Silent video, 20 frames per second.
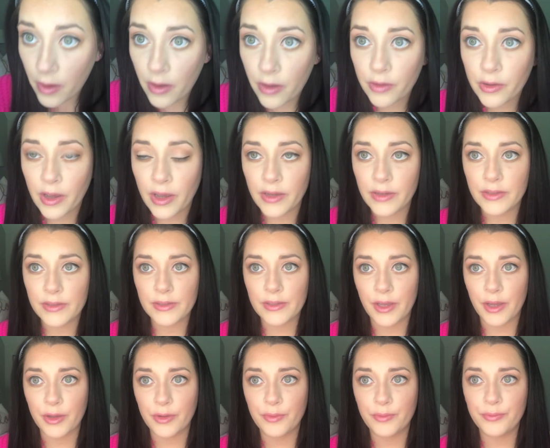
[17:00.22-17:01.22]
Okay,
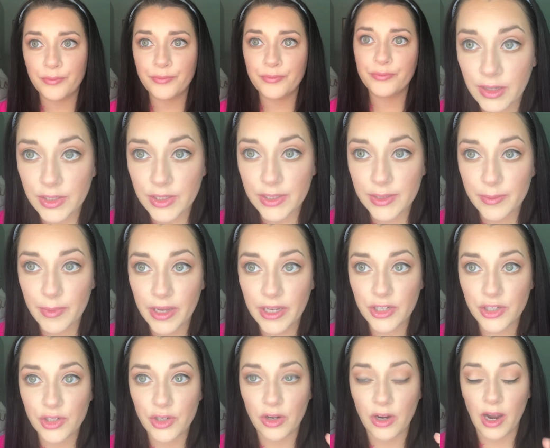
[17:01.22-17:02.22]
so just
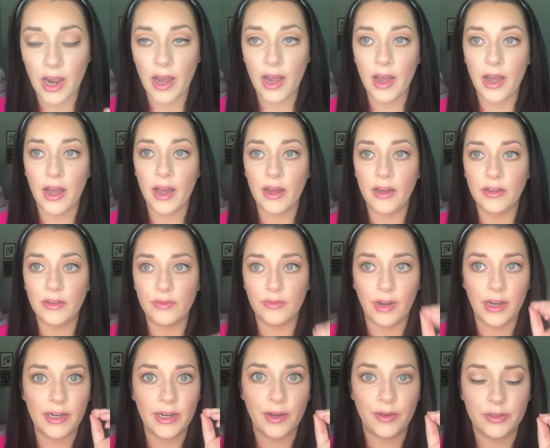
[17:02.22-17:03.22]
makes your eye.
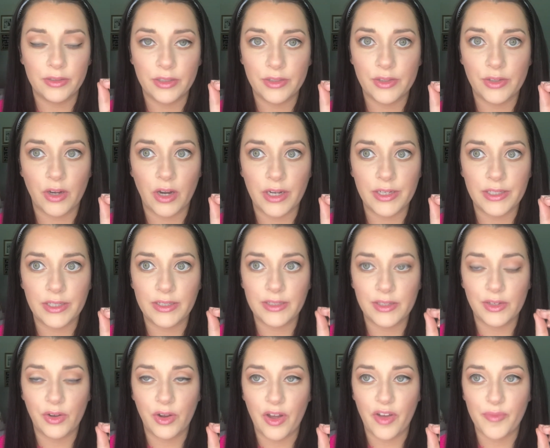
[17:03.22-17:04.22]
right now it looks crazy because
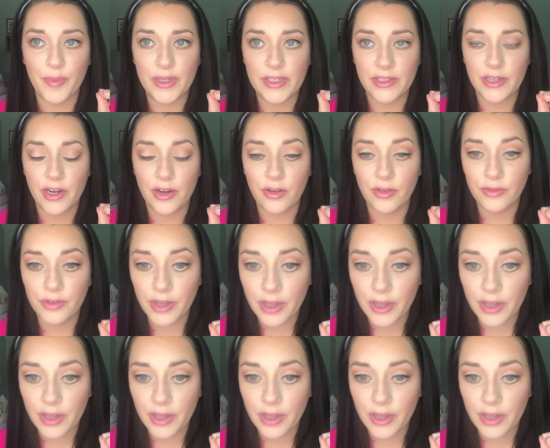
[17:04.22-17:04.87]
I don't have mascara on